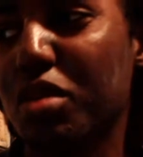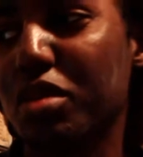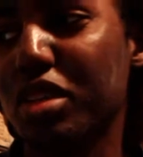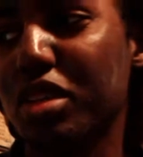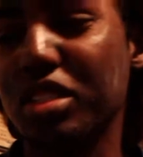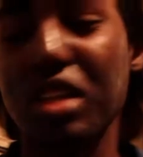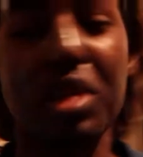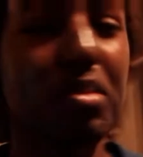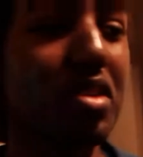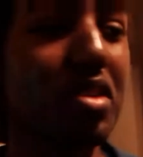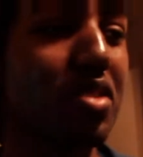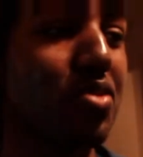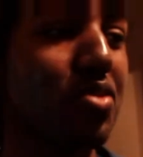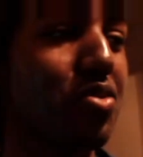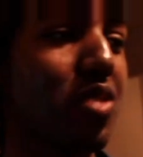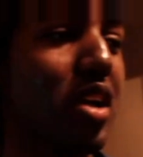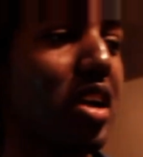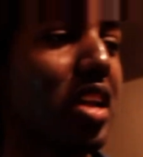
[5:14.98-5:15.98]
scared because I'd
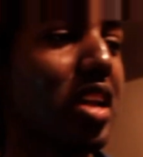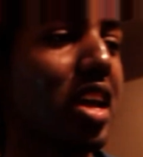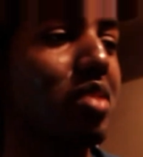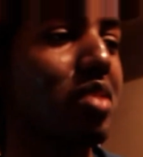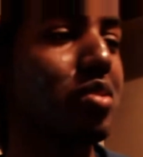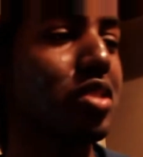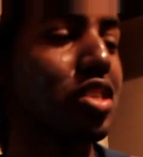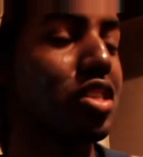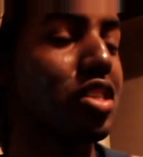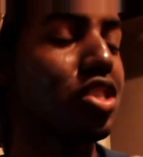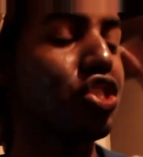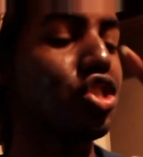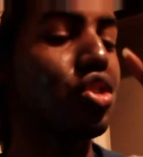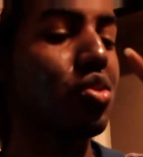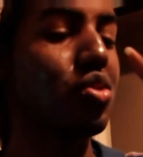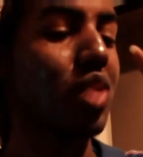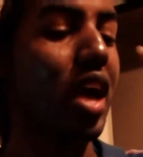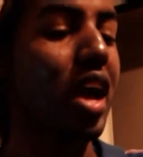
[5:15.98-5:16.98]
be afraid that it would
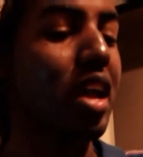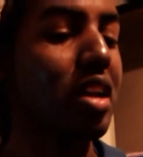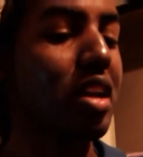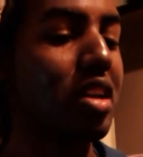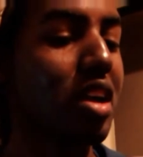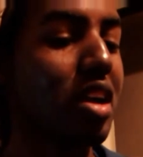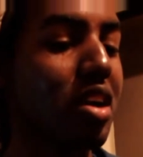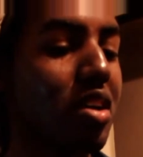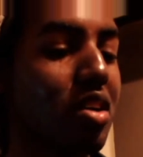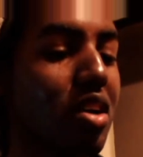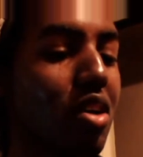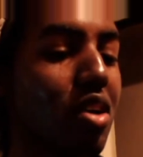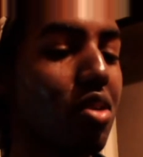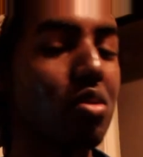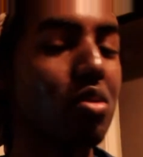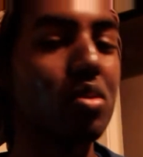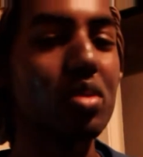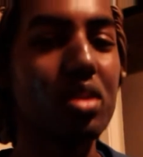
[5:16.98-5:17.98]
just shoot out and darn
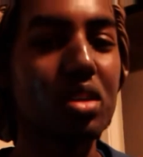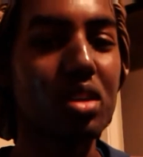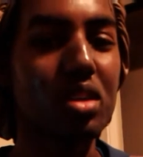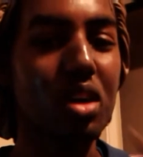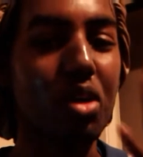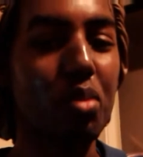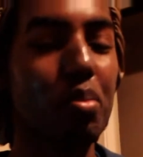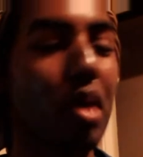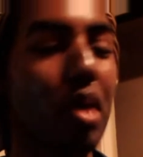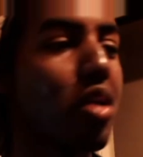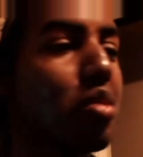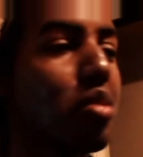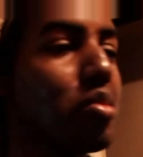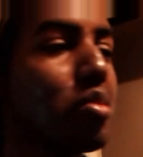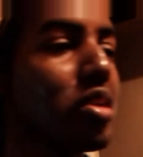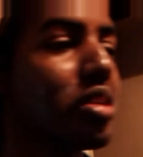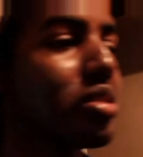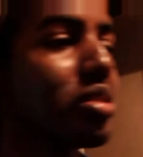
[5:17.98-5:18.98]
gonna,
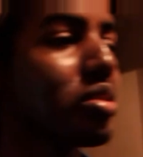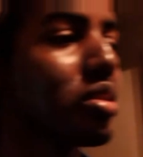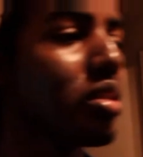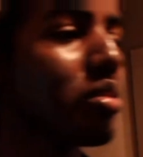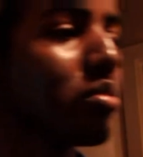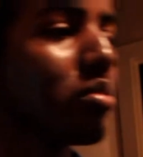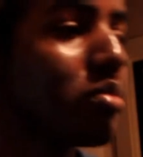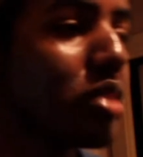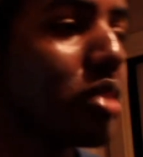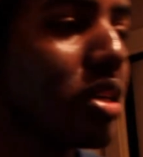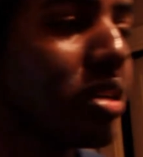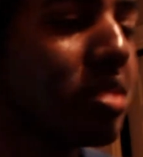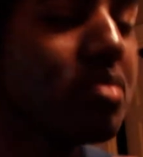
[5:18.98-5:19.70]
burn me or something,